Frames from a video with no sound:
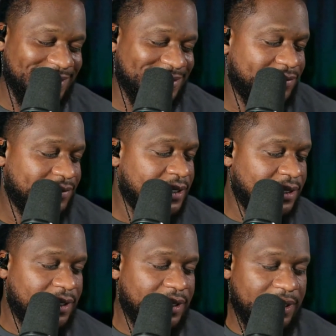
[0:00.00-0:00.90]
So
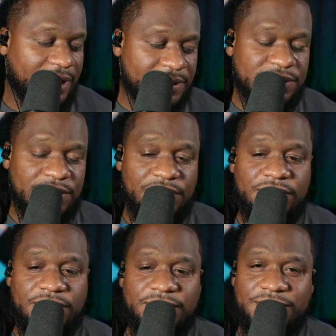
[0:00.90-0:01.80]
yeah,
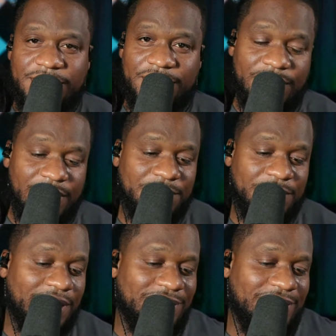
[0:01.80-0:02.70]
so go ahead,
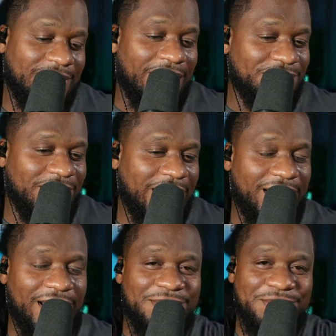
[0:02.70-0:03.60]
man. I don't know.
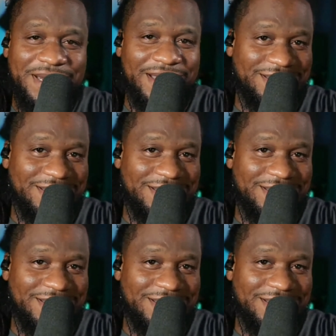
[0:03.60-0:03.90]
I didn't mean to